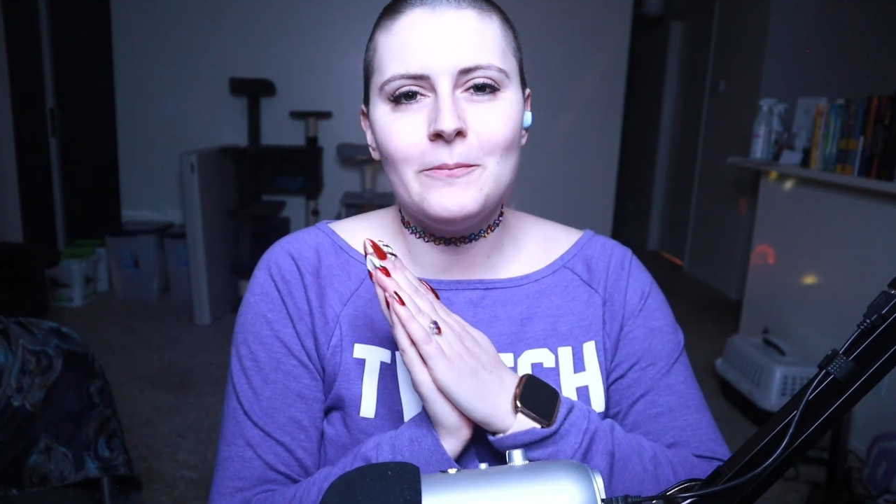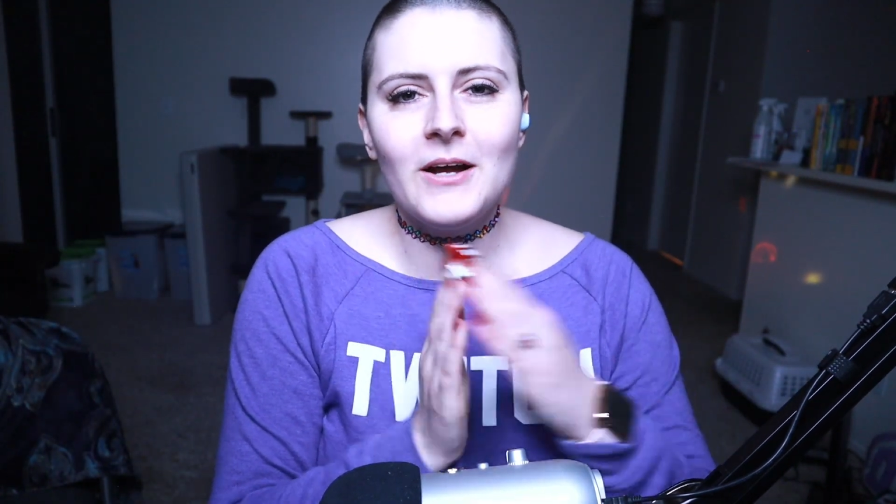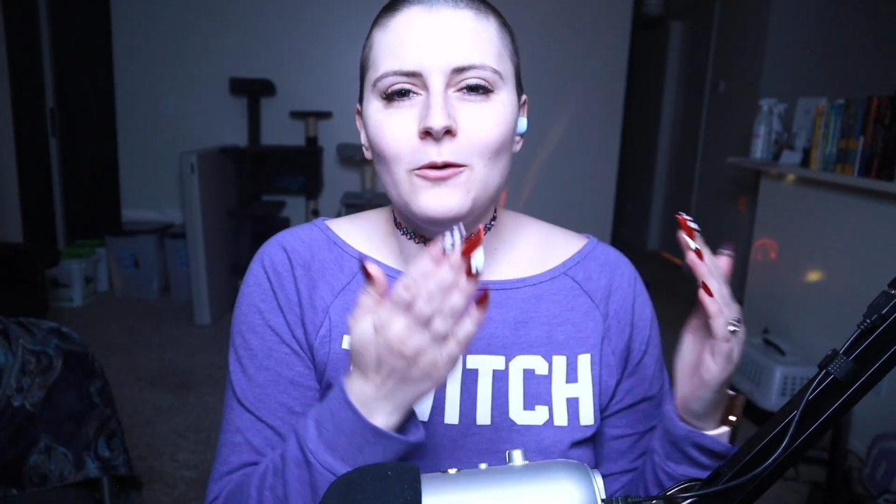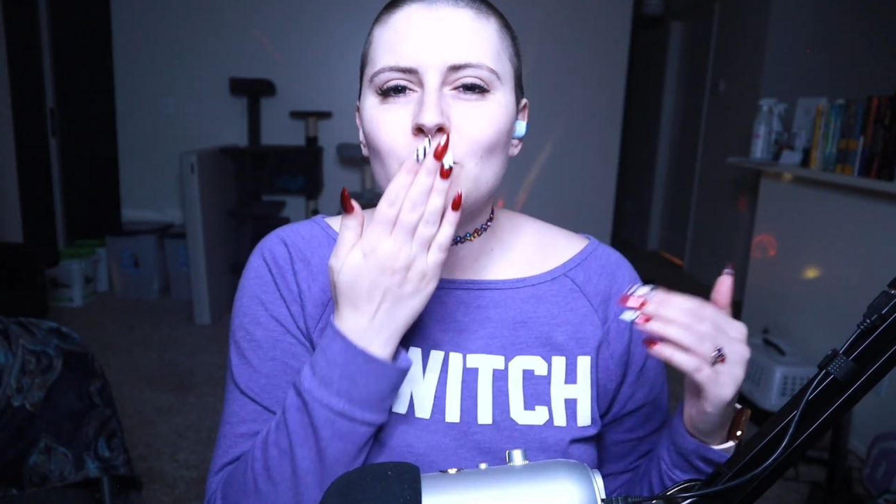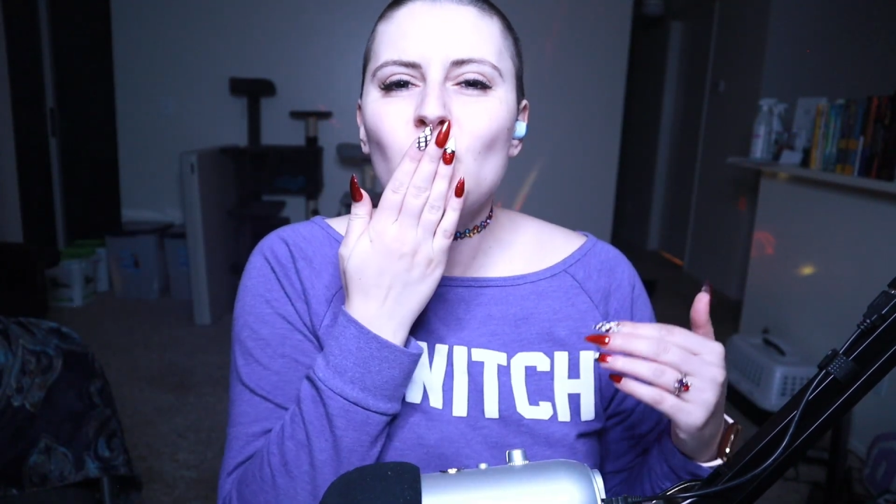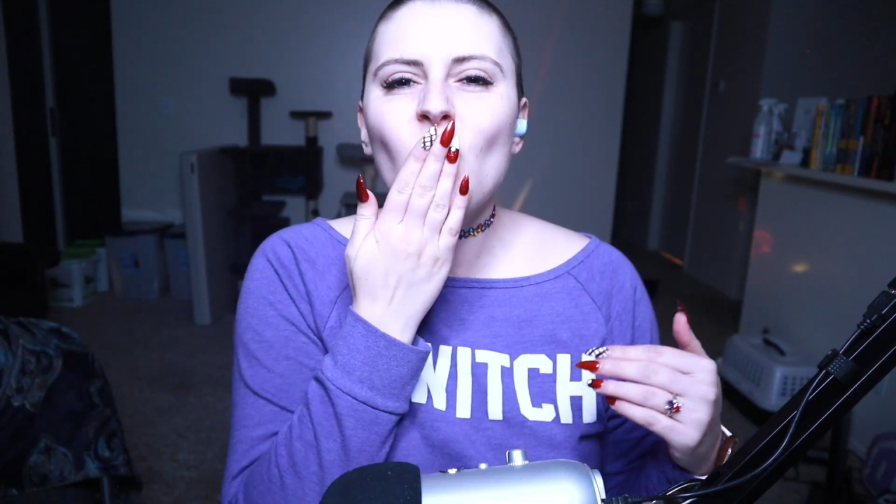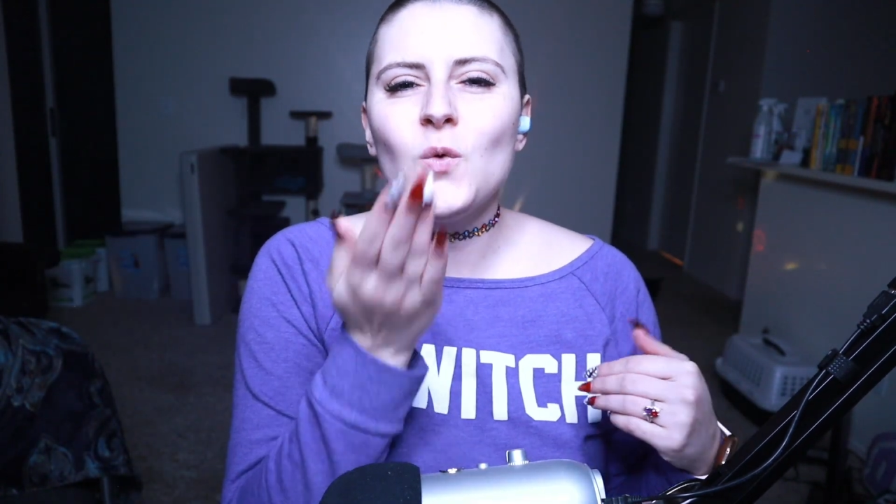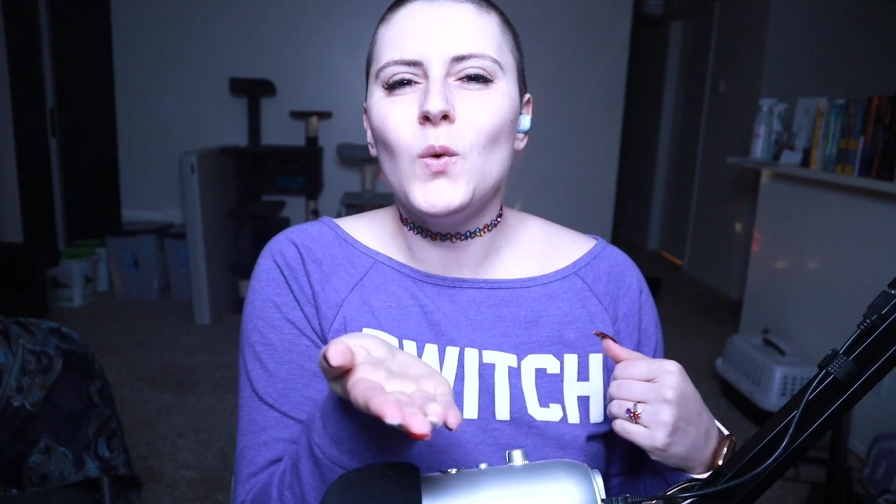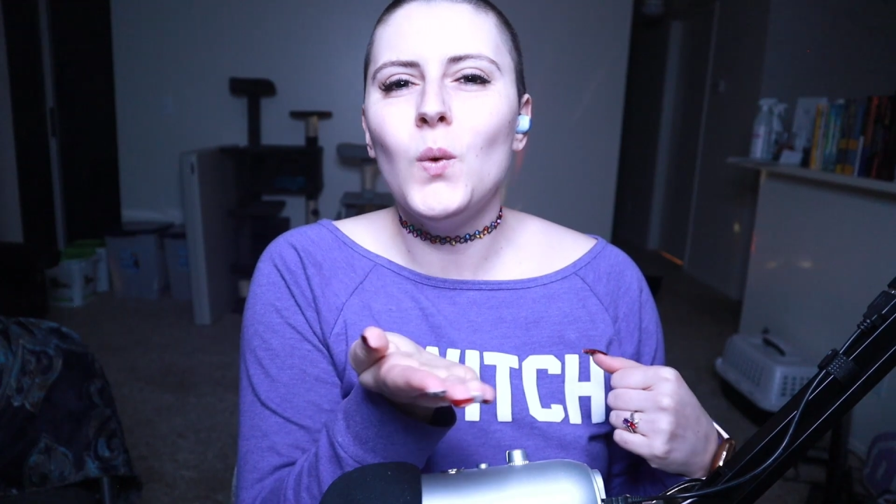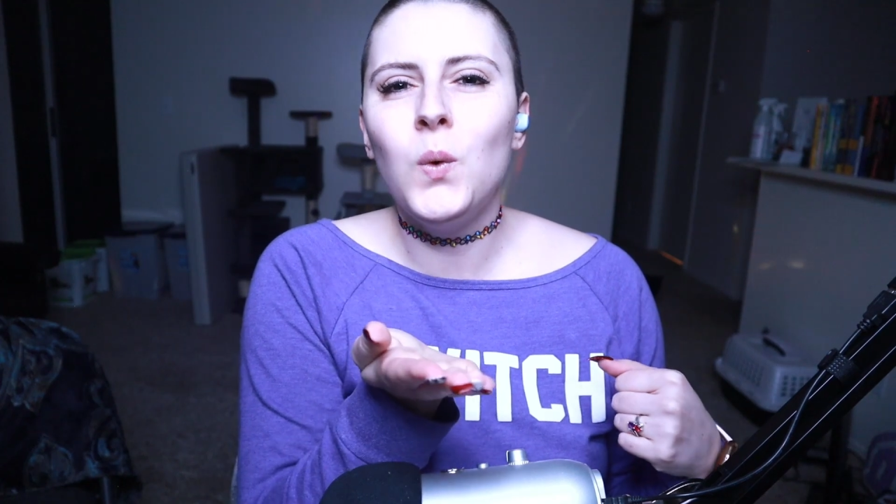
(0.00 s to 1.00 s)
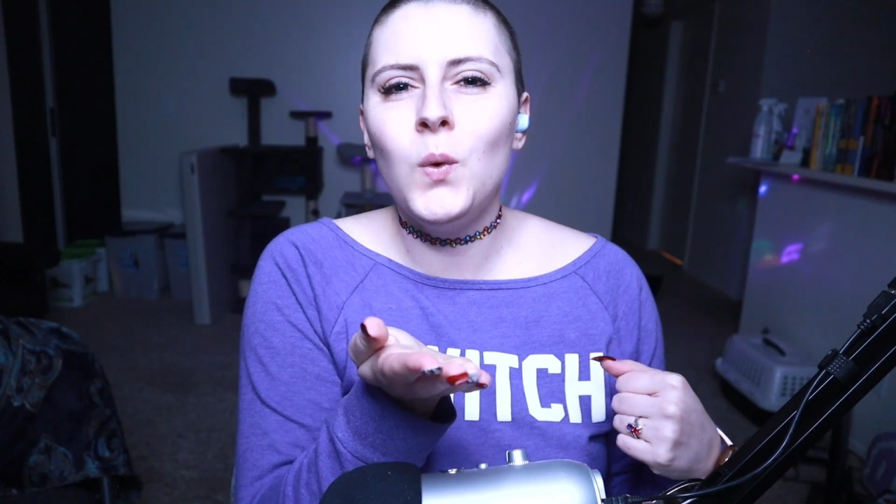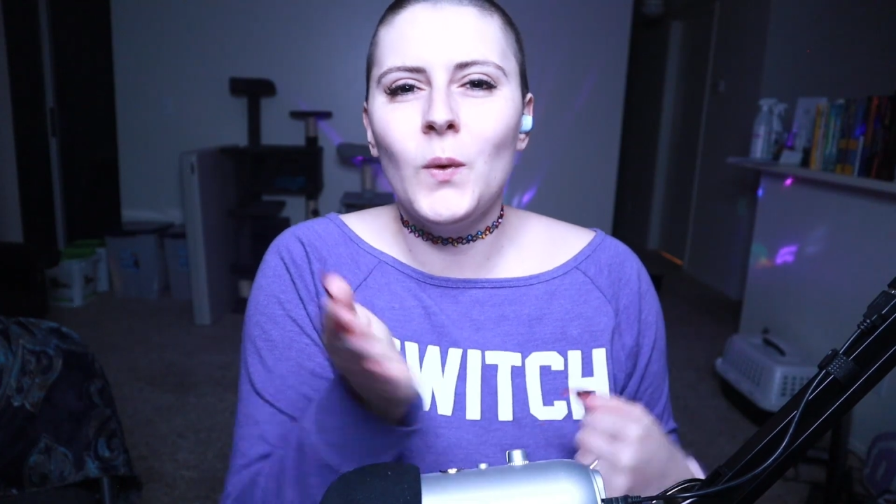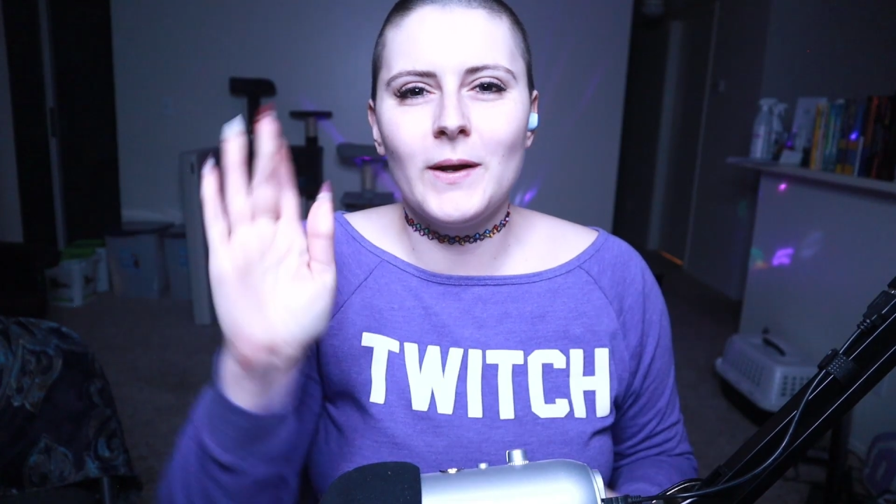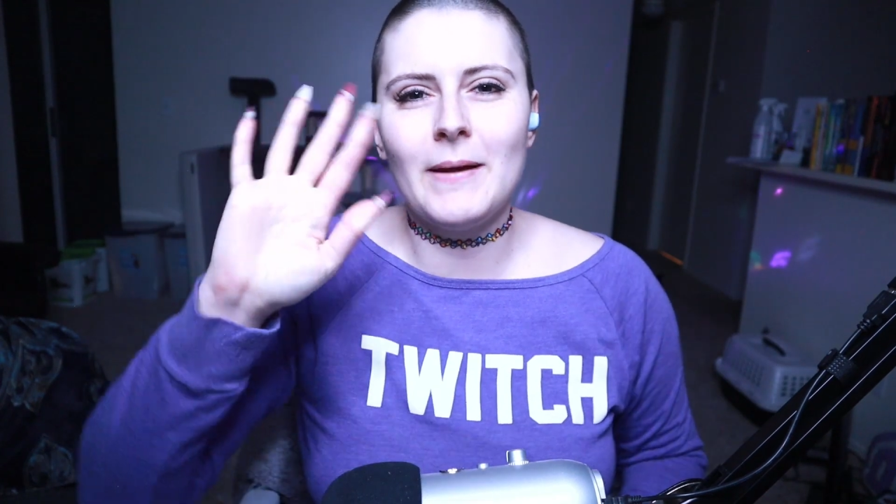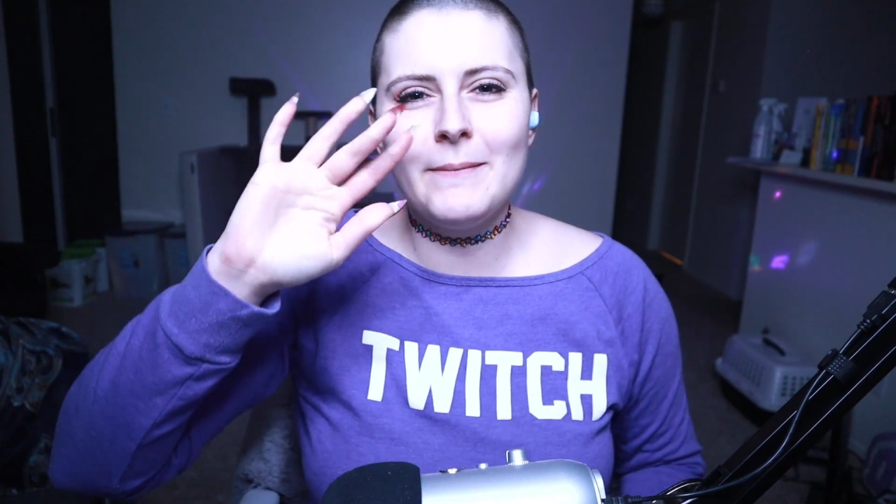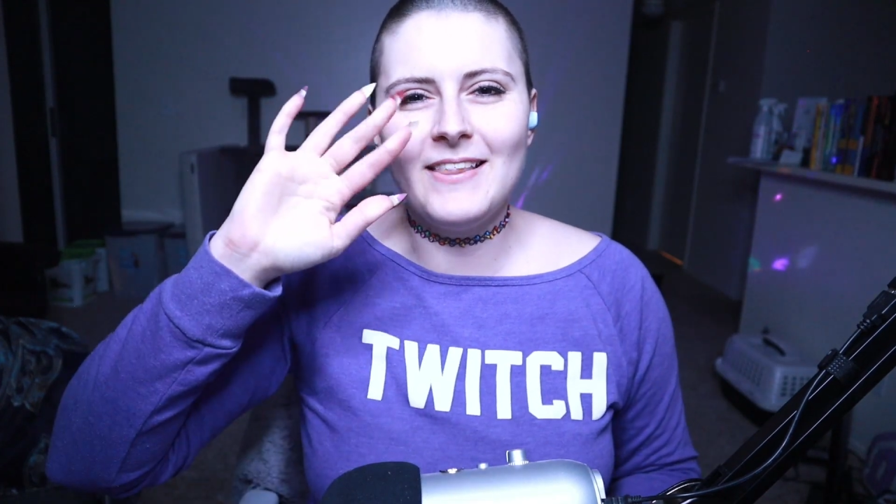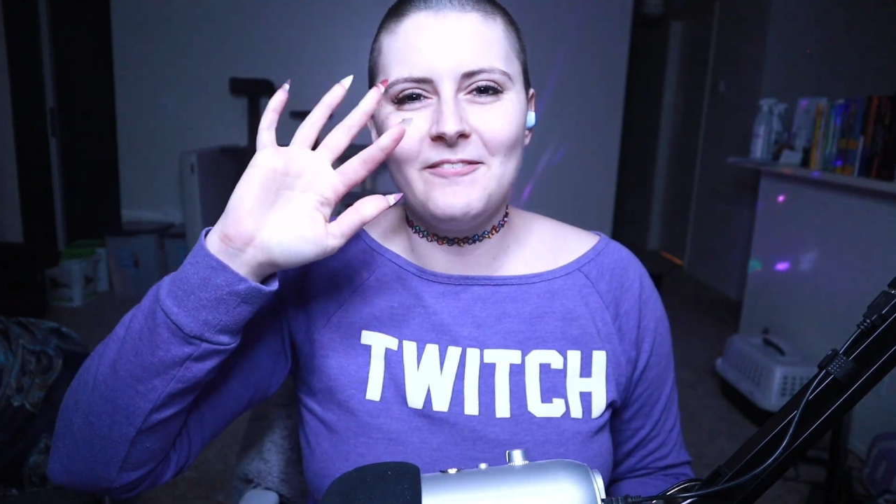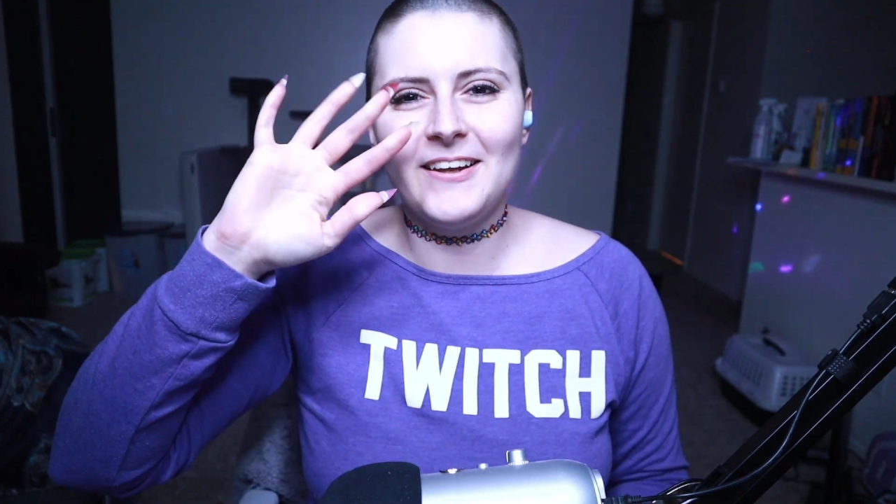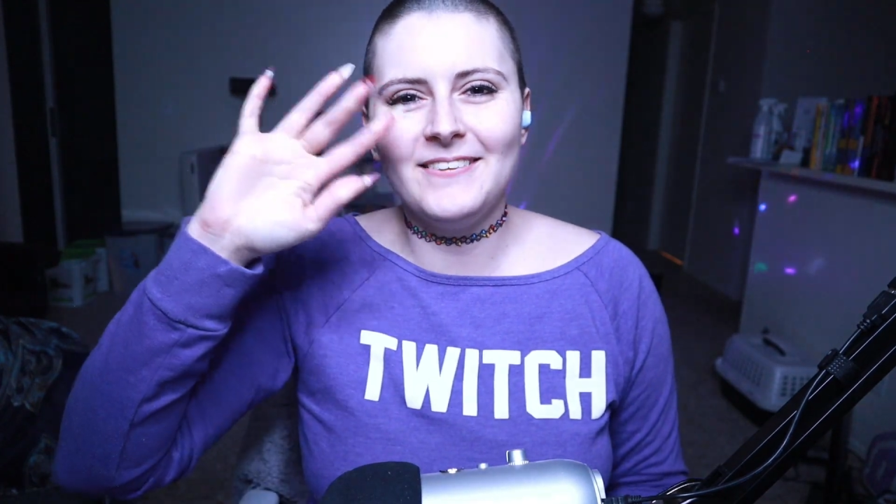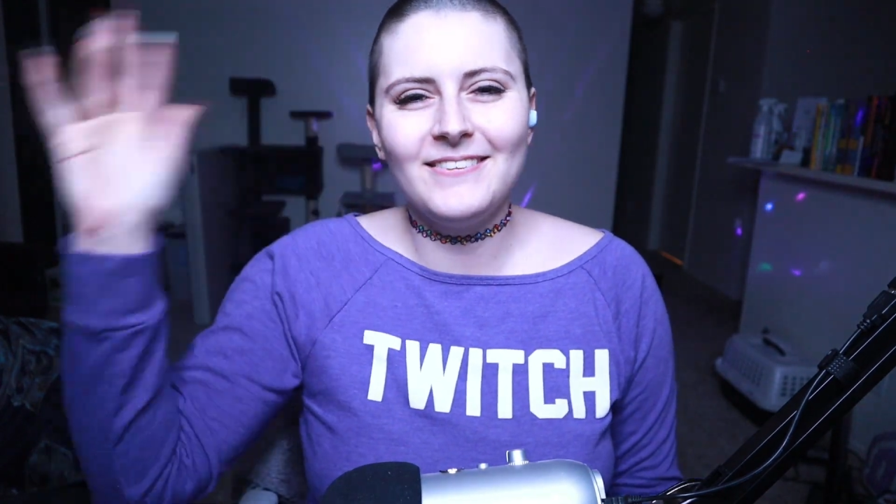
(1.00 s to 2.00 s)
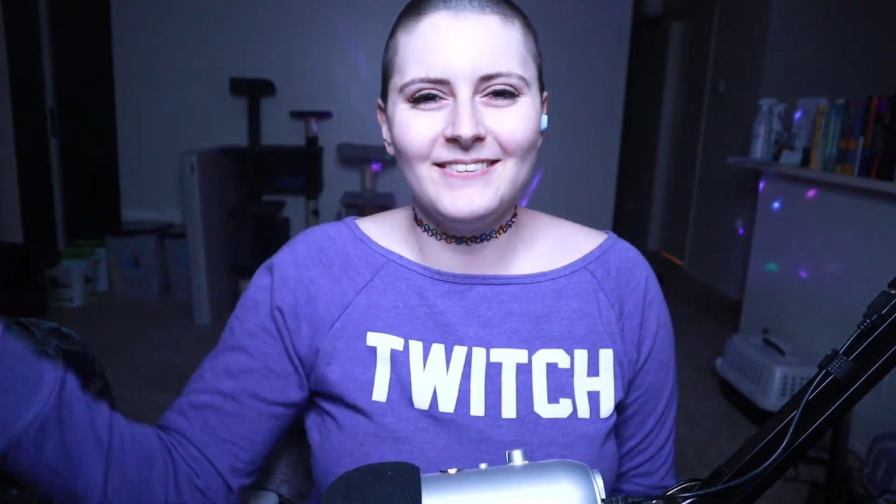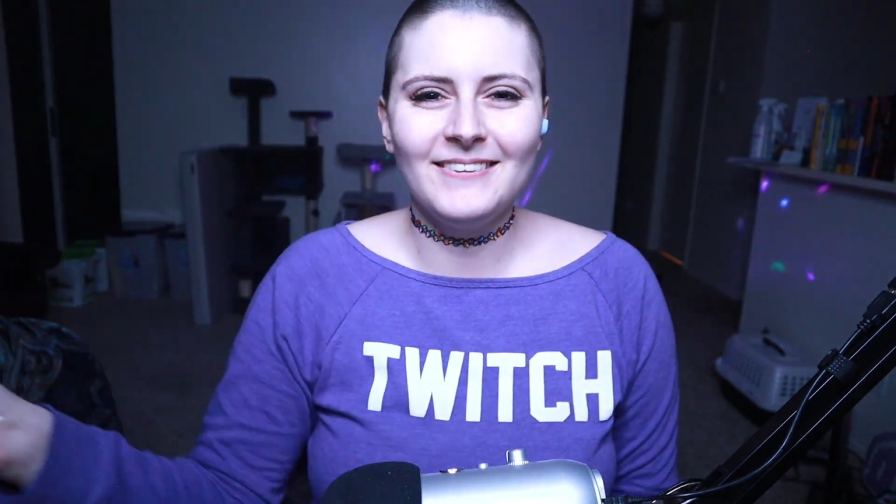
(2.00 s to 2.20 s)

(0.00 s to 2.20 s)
go. Goodbye, my lovelies.